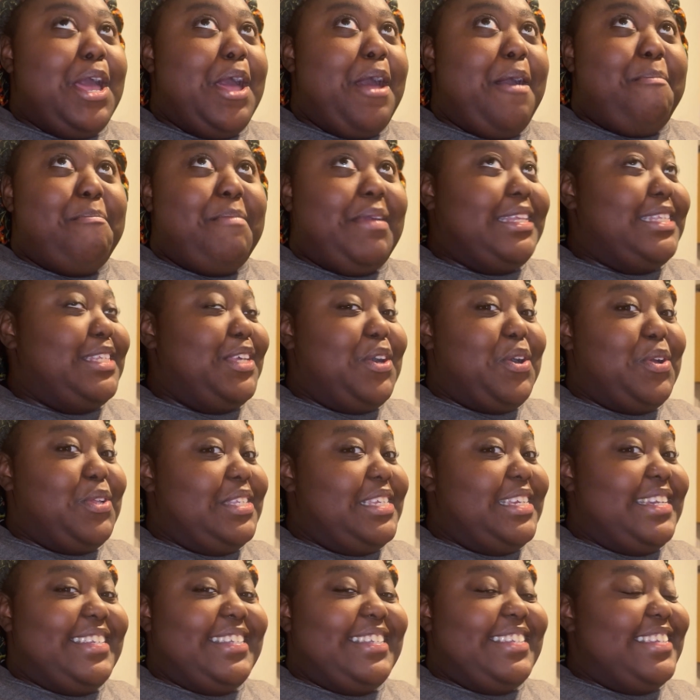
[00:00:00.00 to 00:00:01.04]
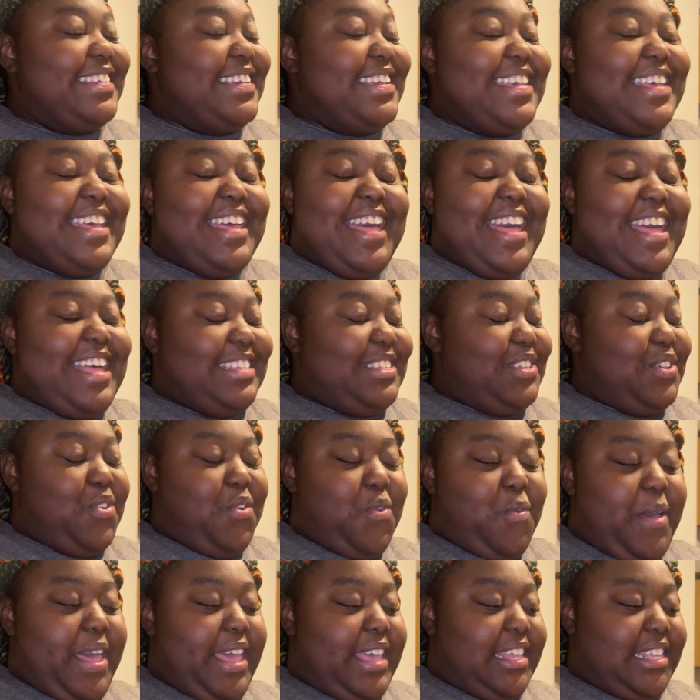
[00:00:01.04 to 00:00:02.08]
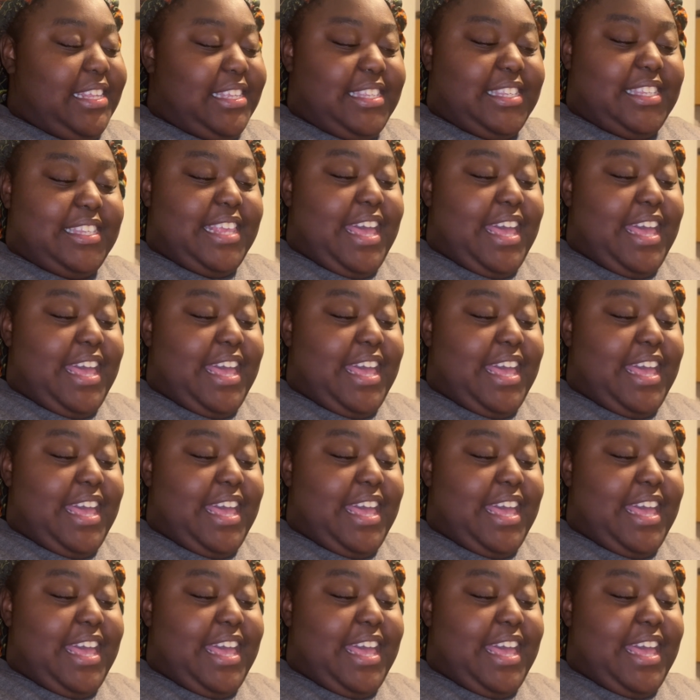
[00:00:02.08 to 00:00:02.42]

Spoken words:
amazing content as always.